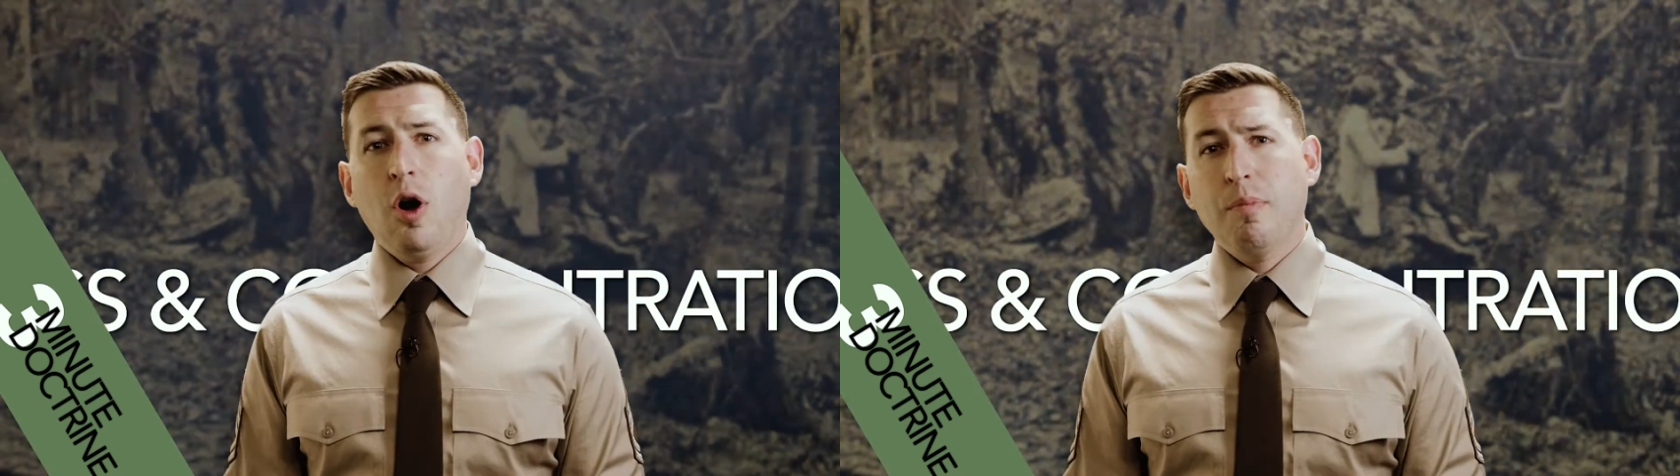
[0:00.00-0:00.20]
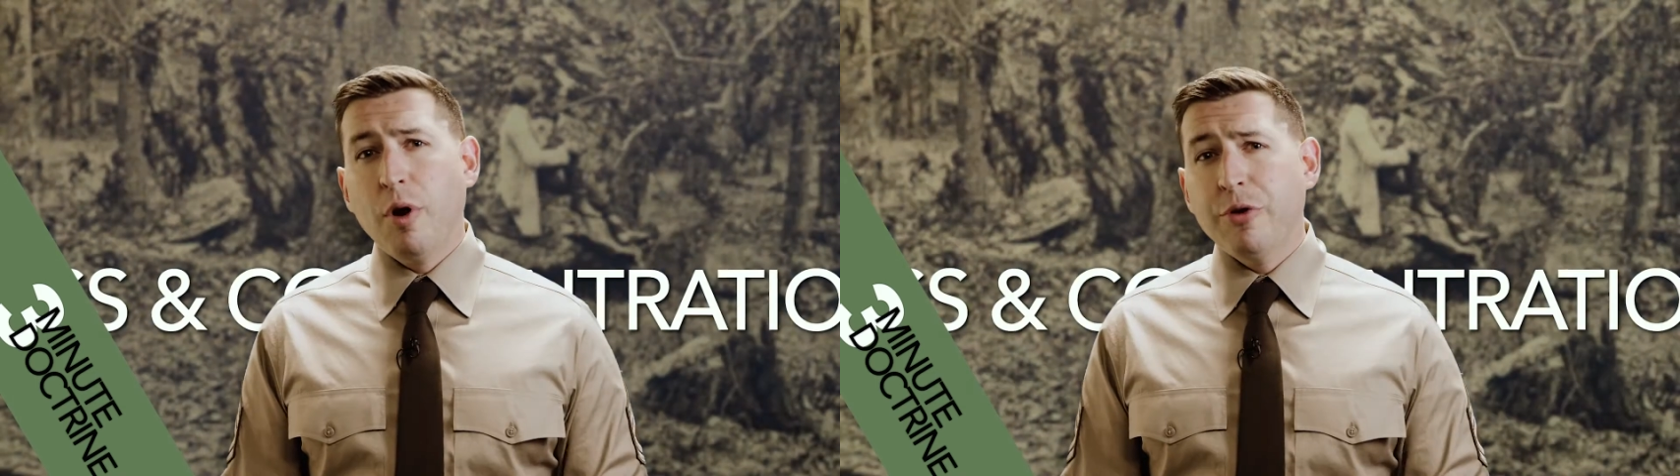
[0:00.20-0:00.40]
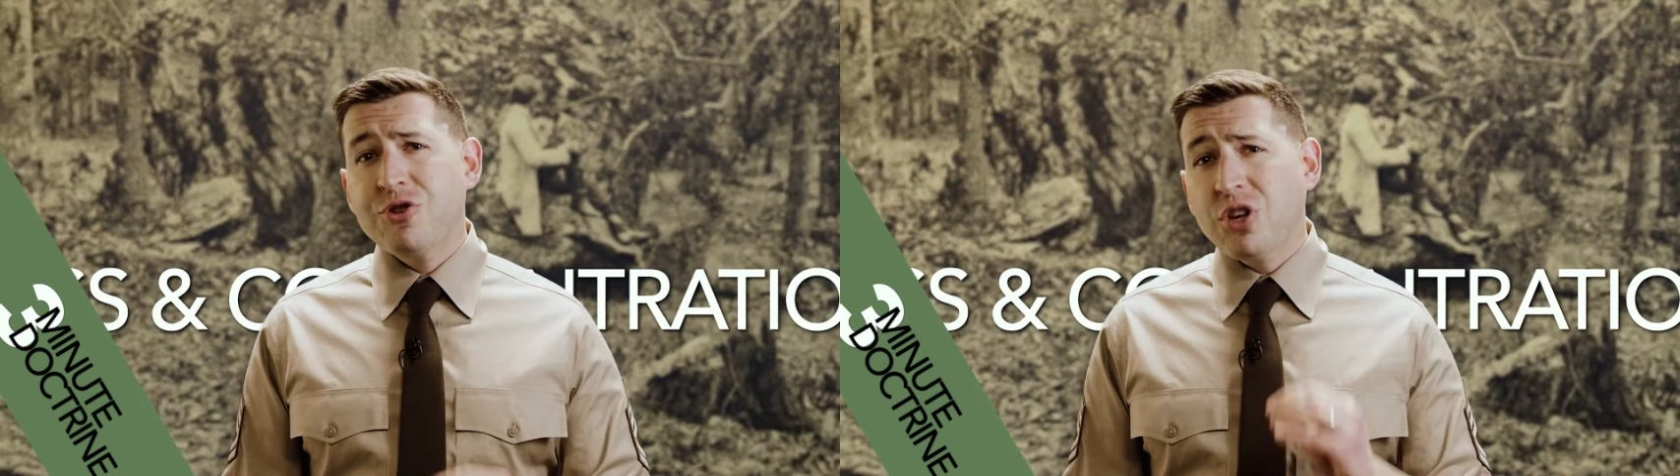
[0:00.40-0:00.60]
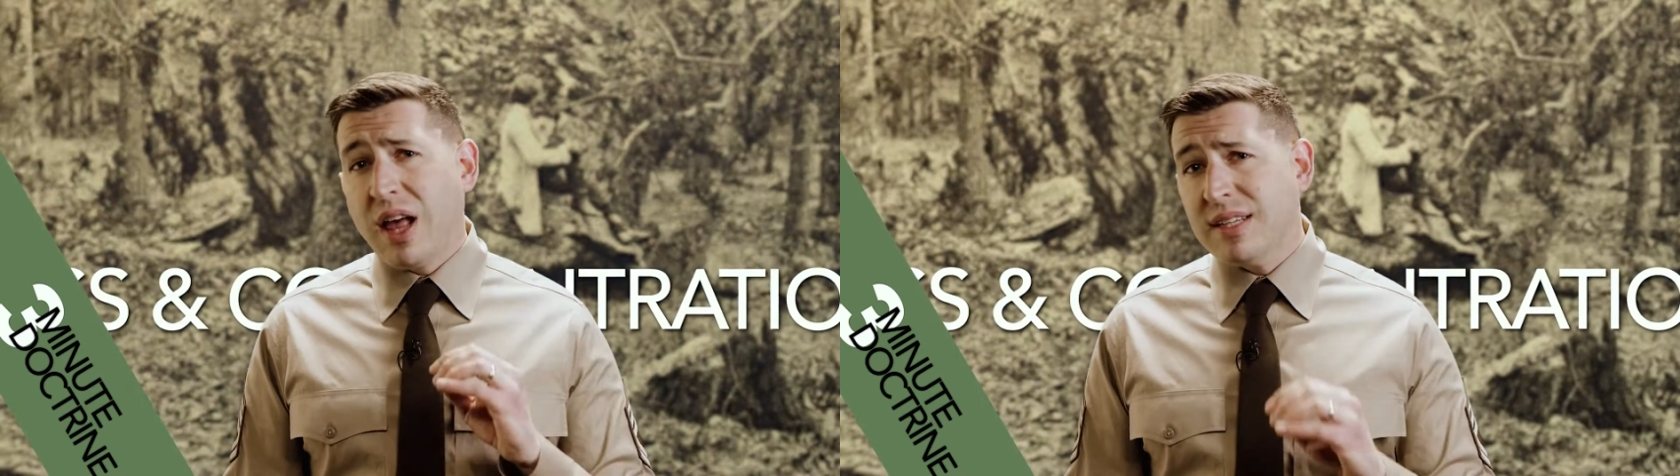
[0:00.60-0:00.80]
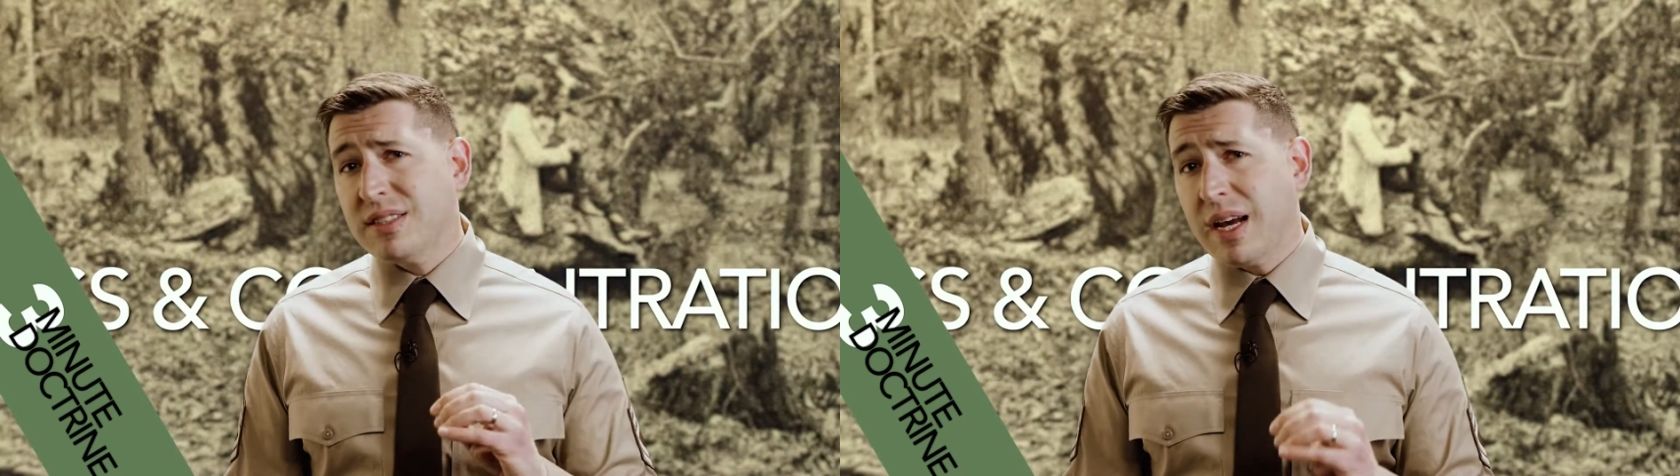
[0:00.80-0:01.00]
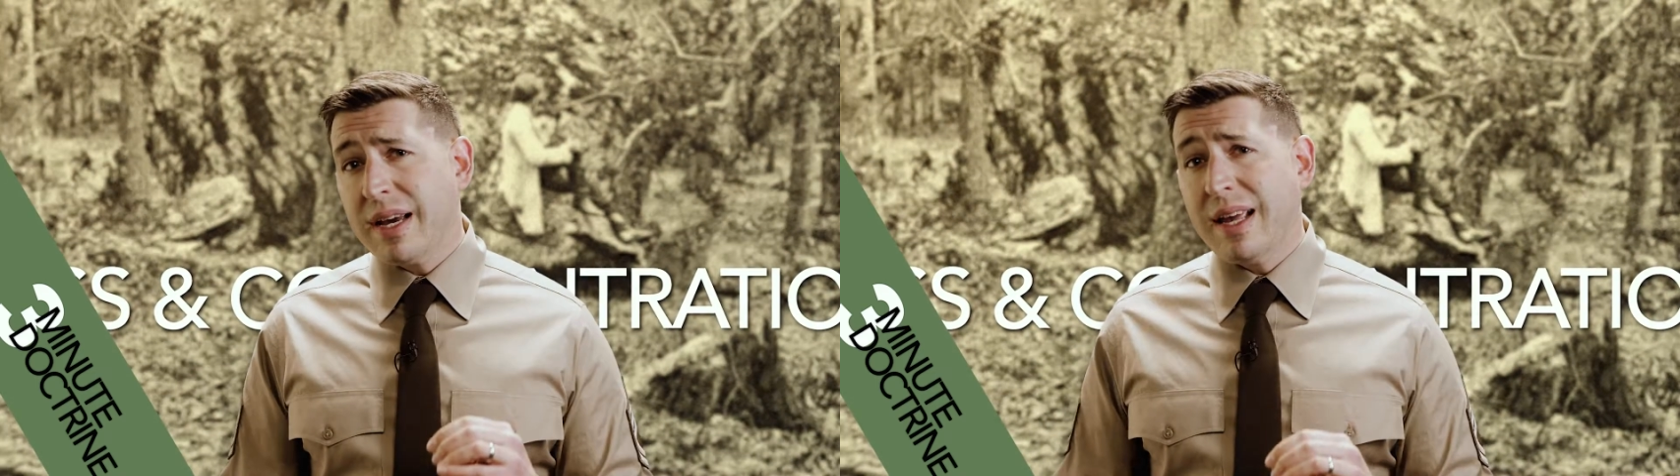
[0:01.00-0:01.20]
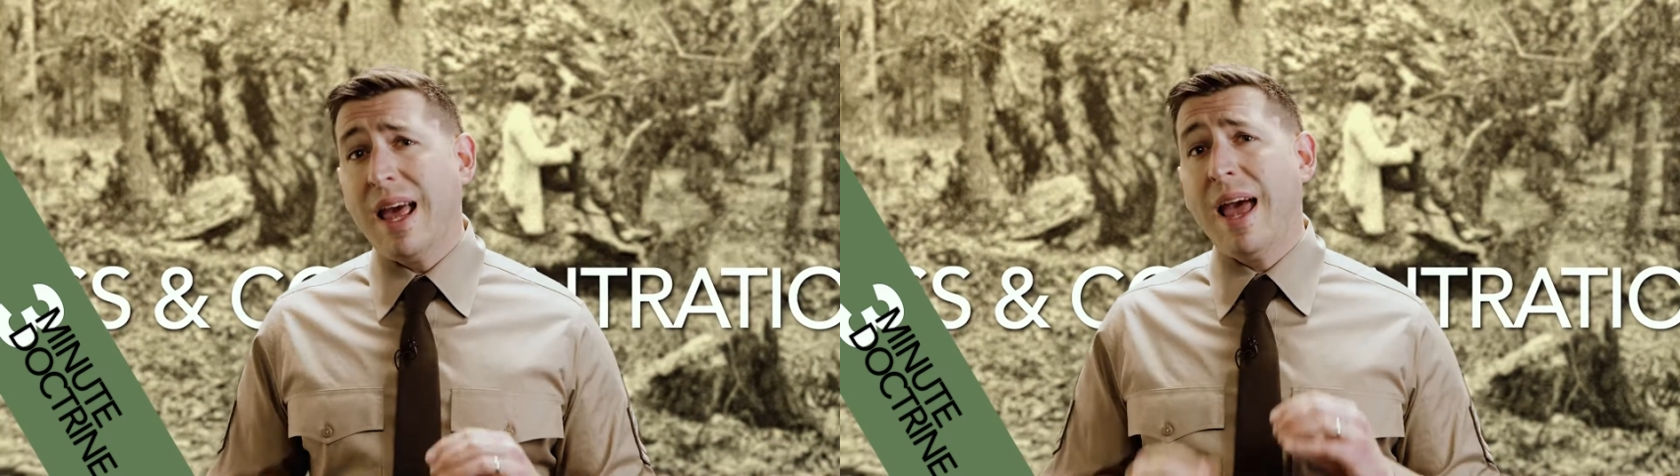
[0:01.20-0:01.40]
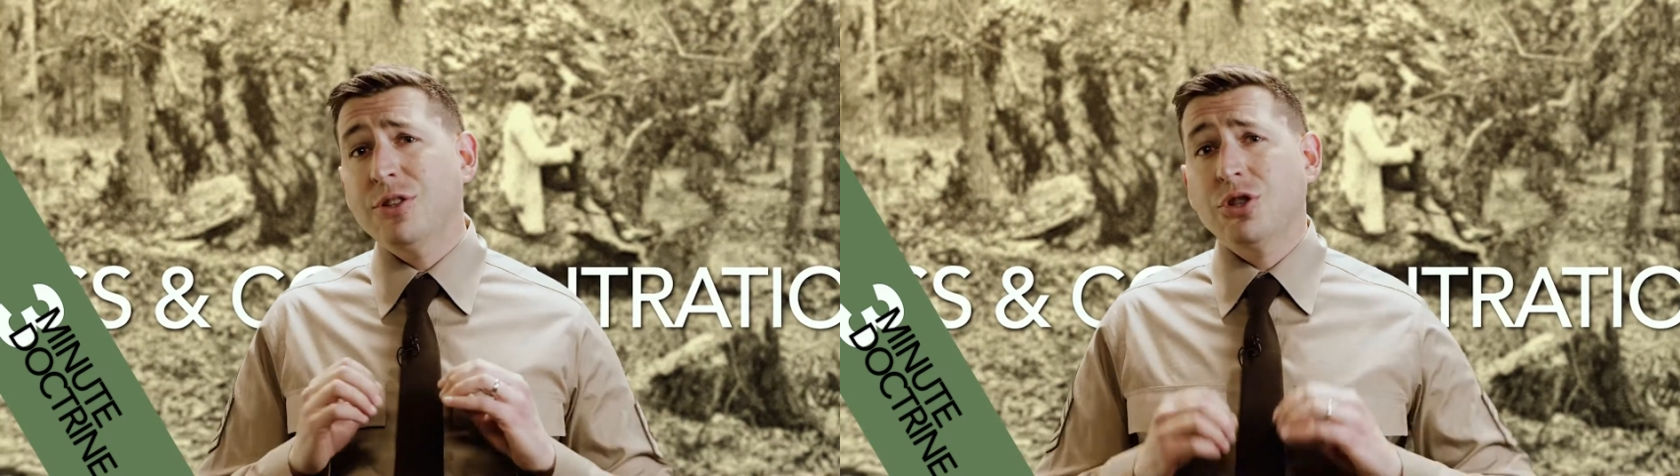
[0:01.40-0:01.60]
On both July 2nd
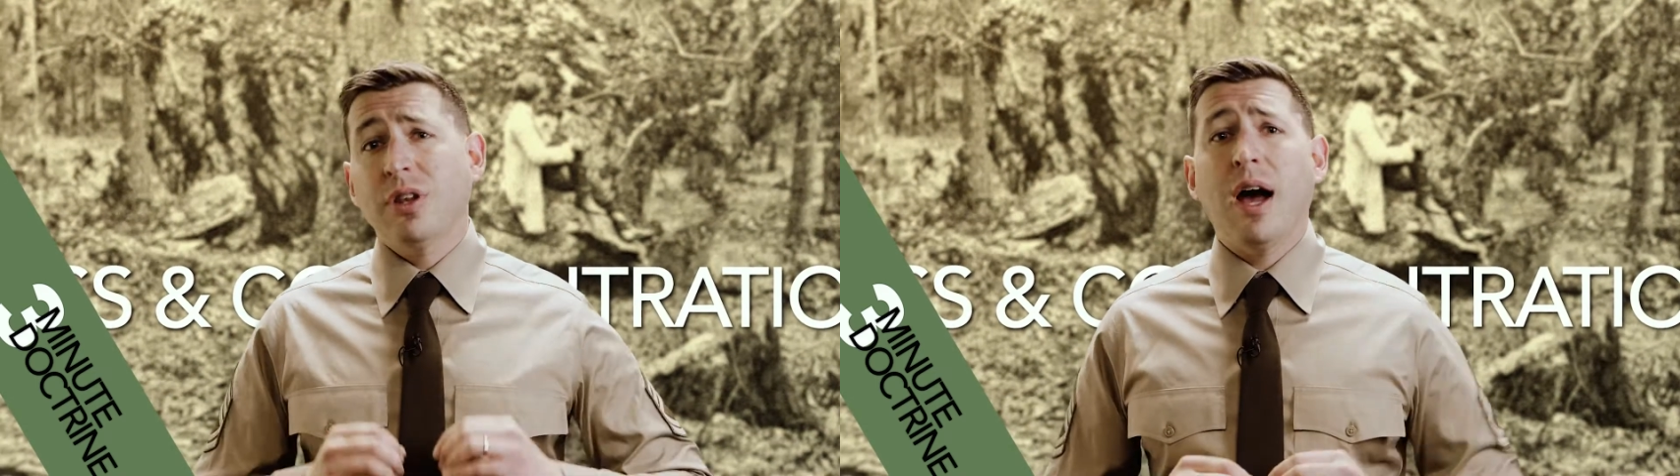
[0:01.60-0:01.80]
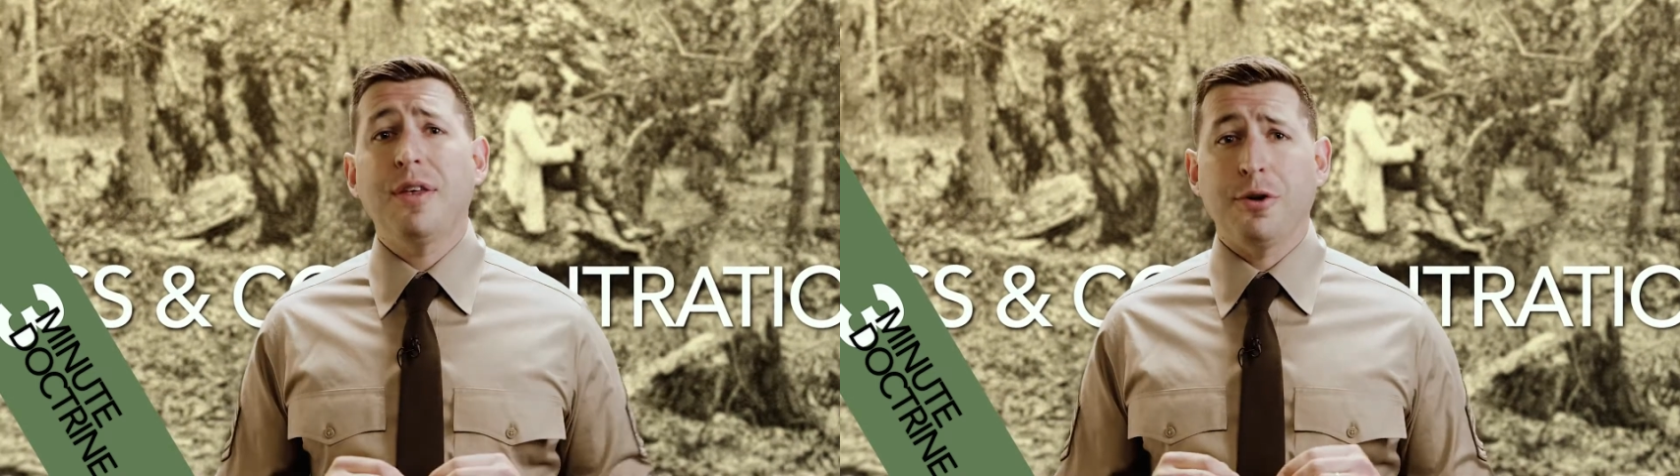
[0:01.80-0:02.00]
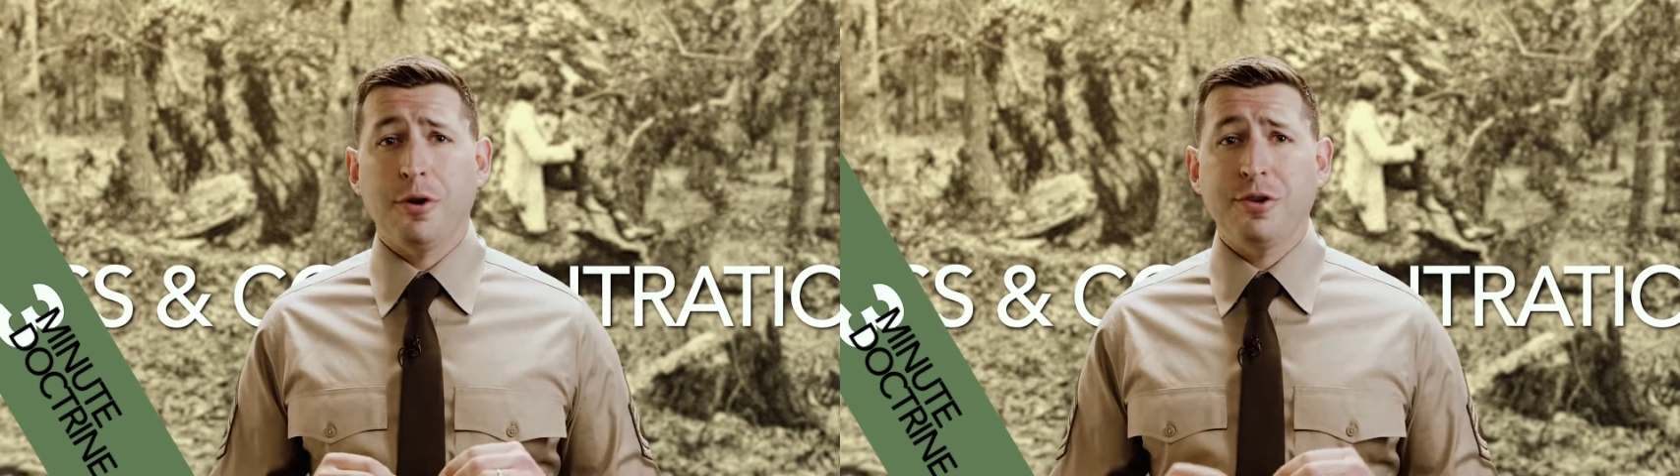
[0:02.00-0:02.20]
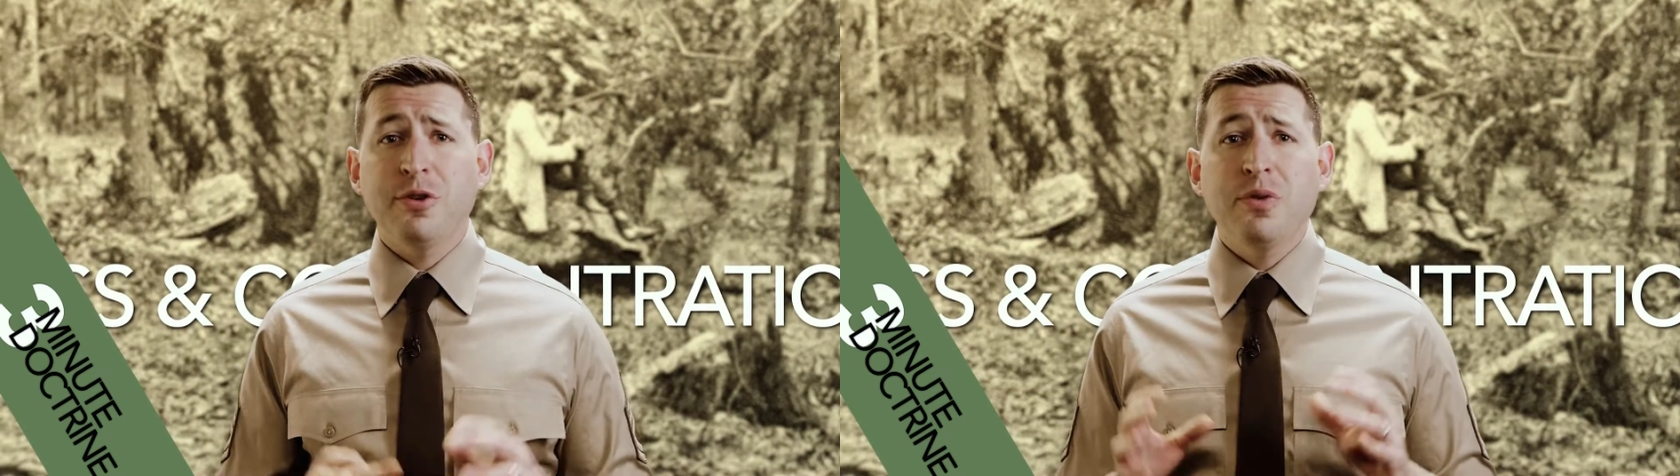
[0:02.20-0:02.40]
and July 3rd,